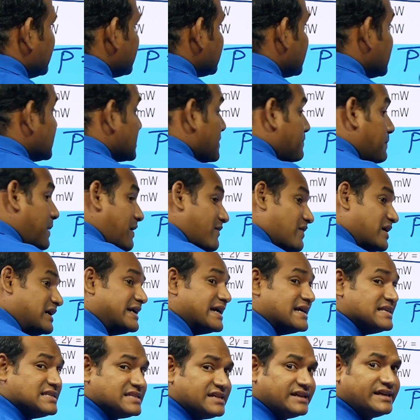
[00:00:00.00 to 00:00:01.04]
this is the power
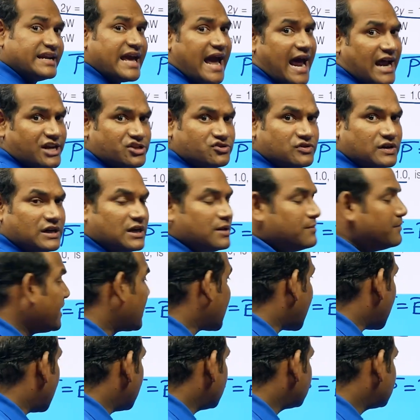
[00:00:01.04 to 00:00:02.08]
density actually
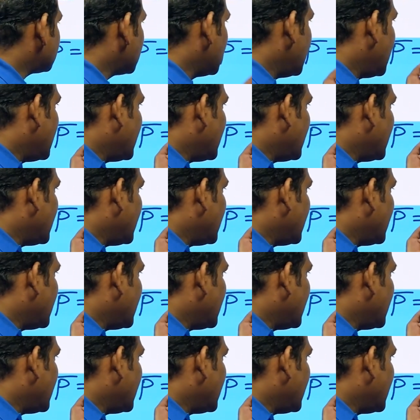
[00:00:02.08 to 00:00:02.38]
because